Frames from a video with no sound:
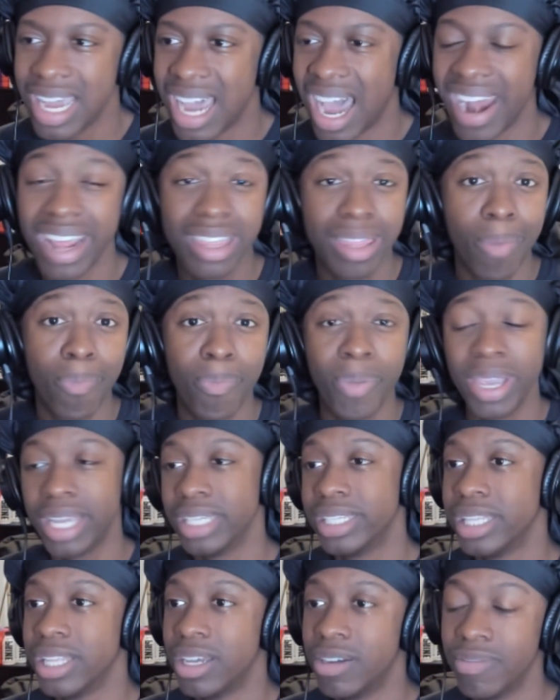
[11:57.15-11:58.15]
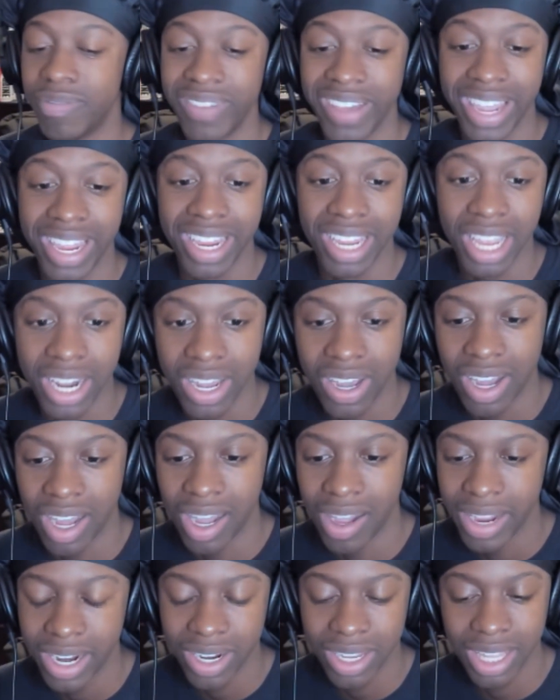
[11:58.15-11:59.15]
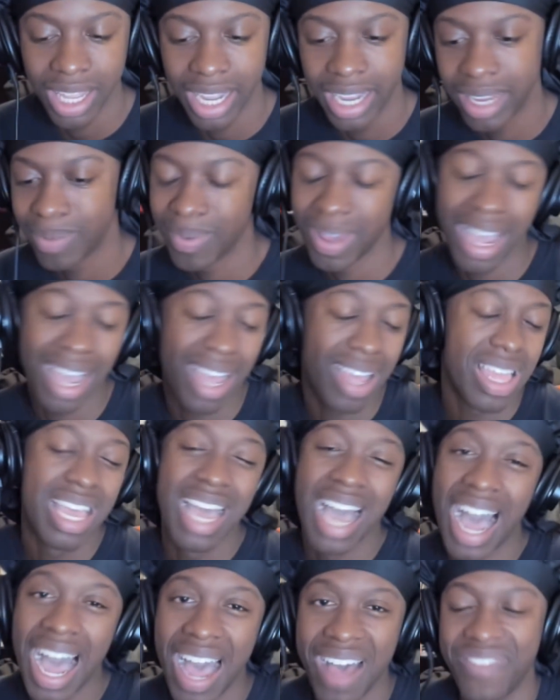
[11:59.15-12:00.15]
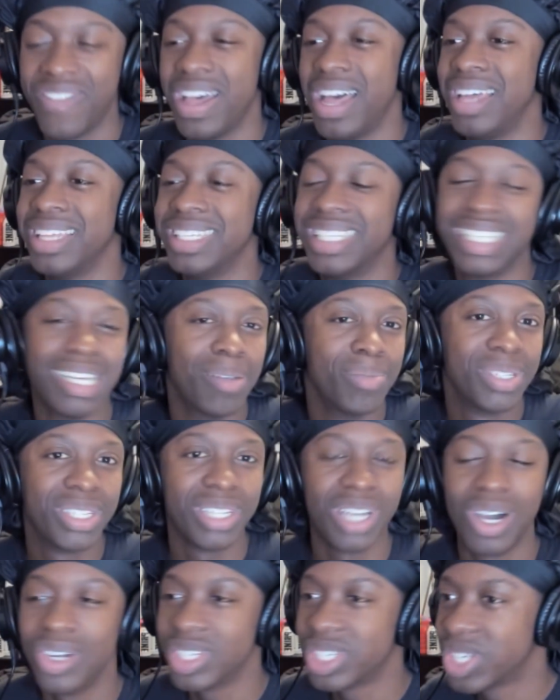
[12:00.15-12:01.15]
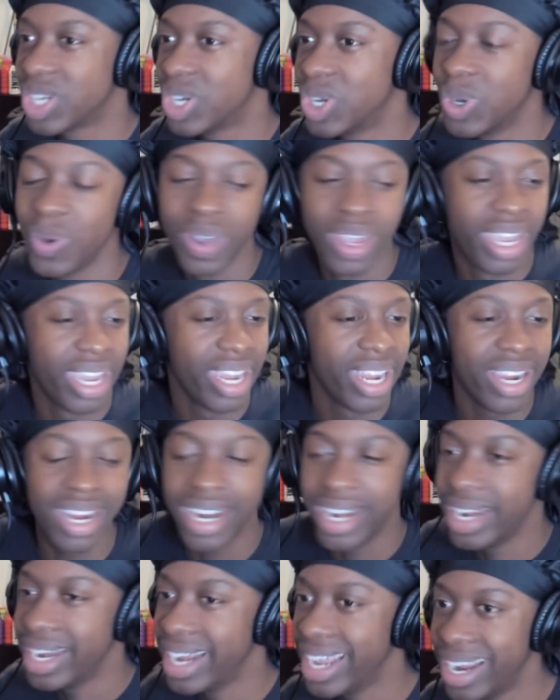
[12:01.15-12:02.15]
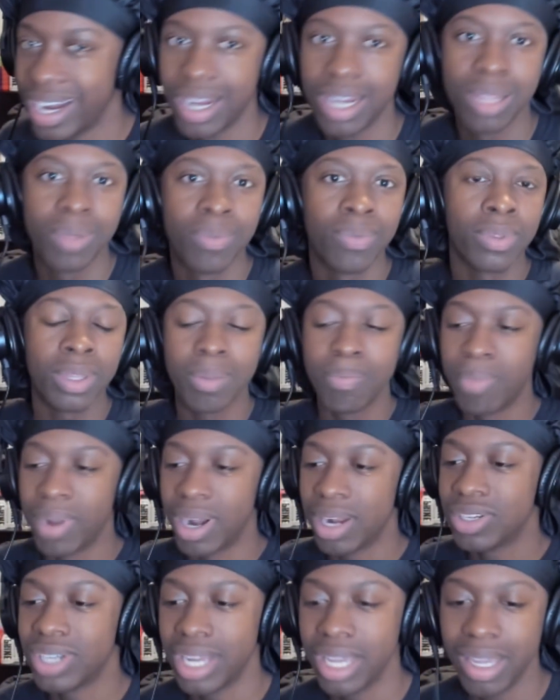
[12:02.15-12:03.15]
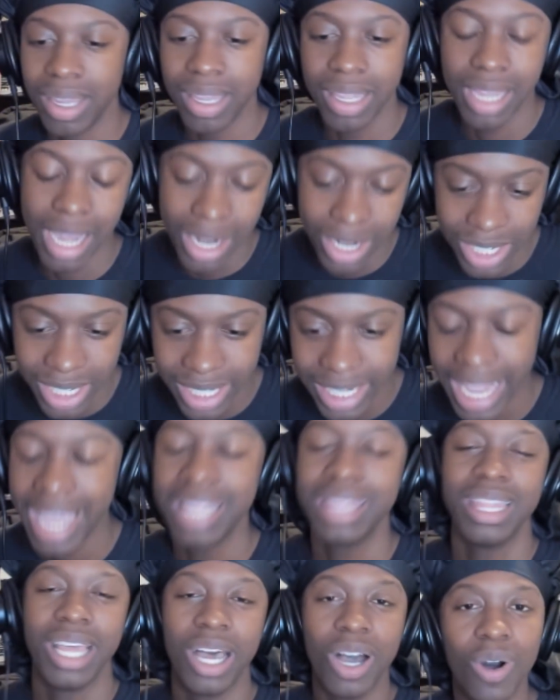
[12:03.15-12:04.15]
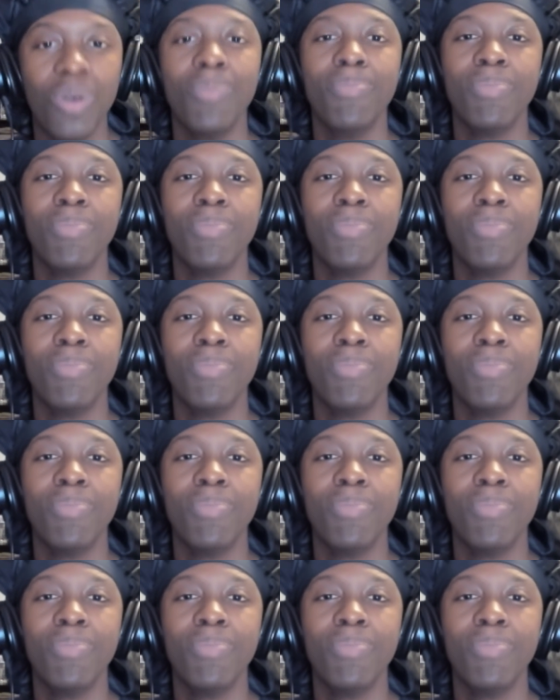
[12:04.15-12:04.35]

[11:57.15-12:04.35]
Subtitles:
I'm not the biggest Lone fan, you know. I hear like I find some songs cool here and there, but I'm trying to understand Lone